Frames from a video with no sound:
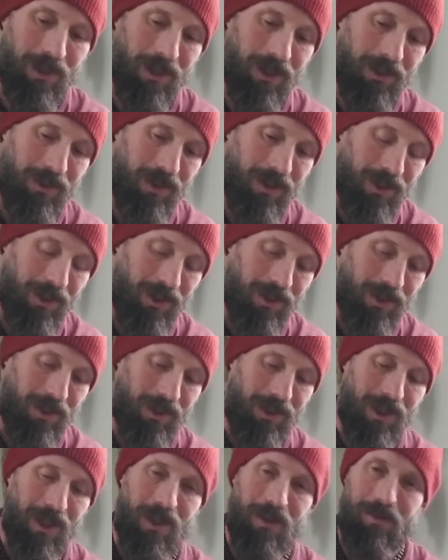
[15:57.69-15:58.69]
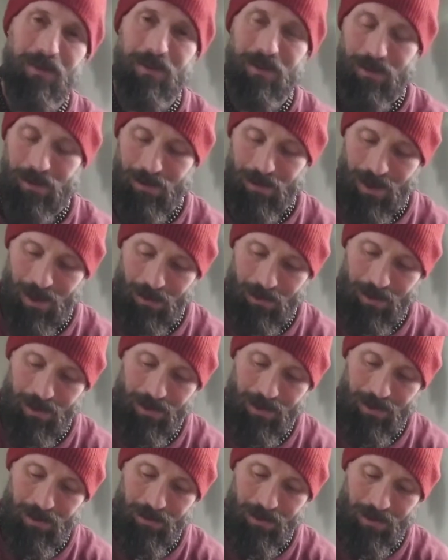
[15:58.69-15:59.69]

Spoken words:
I don't know what I would do